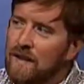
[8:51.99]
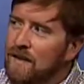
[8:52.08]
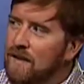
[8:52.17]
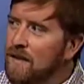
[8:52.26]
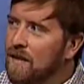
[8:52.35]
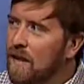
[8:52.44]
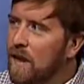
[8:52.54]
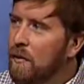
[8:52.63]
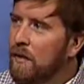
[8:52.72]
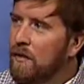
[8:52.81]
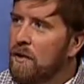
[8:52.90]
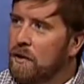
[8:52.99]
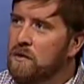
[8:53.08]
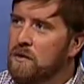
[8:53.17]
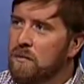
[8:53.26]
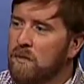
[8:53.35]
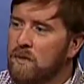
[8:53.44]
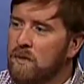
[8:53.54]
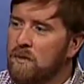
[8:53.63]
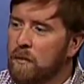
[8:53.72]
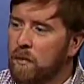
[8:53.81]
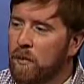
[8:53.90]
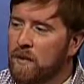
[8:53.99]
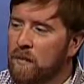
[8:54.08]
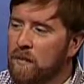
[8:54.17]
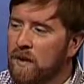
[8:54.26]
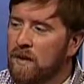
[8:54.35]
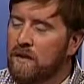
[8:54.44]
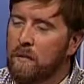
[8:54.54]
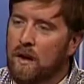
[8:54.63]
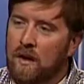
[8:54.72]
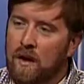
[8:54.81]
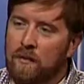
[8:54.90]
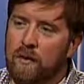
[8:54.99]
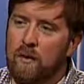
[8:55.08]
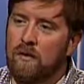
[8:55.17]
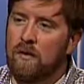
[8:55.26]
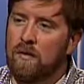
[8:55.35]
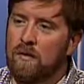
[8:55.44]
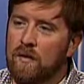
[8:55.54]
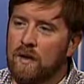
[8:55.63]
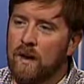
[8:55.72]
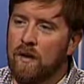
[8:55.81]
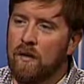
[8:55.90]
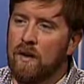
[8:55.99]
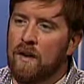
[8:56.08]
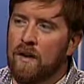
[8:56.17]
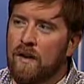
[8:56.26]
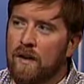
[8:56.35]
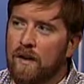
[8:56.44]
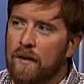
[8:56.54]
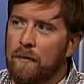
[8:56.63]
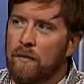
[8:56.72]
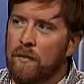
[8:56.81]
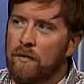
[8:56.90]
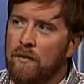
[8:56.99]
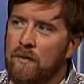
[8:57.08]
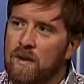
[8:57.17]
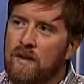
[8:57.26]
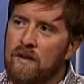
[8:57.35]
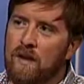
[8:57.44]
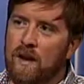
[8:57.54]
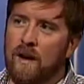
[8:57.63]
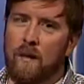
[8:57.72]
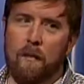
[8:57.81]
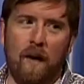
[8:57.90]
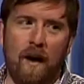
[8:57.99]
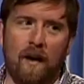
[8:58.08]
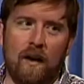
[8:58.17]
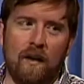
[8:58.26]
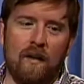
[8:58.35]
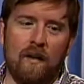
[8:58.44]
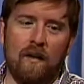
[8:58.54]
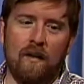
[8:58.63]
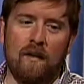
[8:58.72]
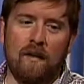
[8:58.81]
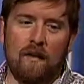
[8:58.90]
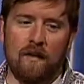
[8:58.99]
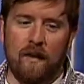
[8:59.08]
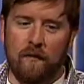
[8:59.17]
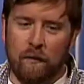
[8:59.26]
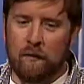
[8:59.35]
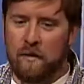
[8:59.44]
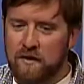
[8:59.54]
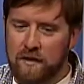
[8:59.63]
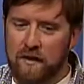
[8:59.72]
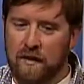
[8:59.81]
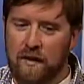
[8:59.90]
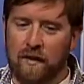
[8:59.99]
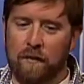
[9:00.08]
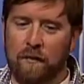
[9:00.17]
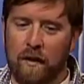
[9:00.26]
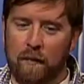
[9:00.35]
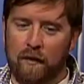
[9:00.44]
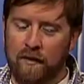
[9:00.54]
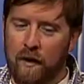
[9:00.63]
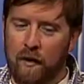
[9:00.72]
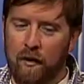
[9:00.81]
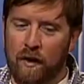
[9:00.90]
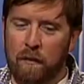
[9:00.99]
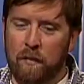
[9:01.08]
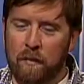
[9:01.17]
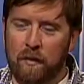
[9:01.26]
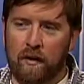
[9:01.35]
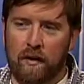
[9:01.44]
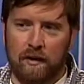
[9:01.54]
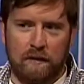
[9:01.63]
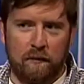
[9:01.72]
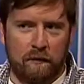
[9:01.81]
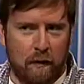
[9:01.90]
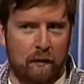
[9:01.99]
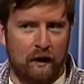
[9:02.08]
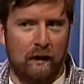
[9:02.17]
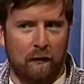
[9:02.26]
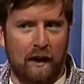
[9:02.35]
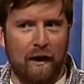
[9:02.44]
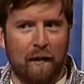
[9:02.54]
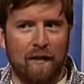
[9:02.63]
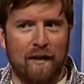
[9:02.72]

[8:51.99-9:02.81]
The Colorado culture really supports it because everybody loves local. If you really think about it, aside from Kristian and his family, there's not a whole lot of people that are actually from Colorado.